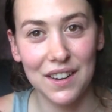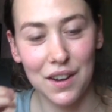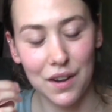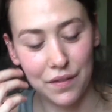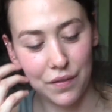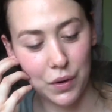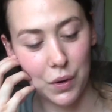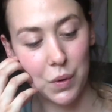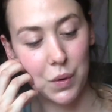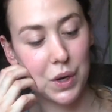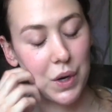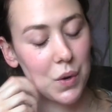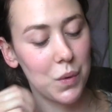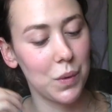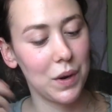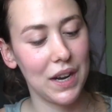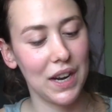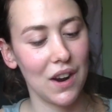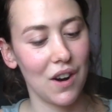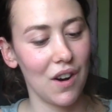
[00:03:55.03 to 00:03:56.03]
of who you
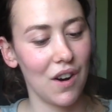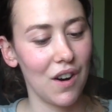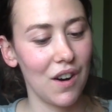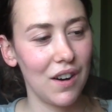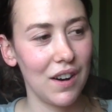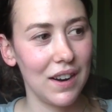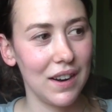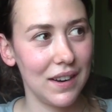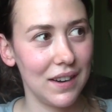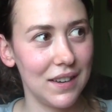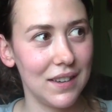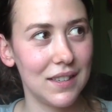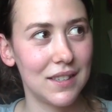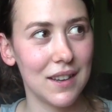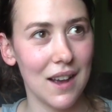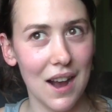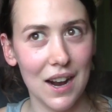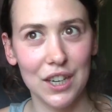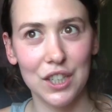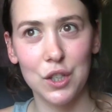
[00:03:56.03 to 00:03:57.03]
really are
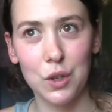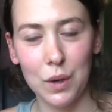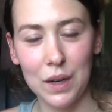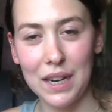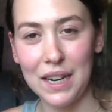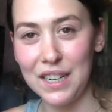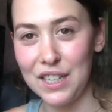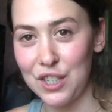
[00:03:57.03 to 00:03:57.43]
is actually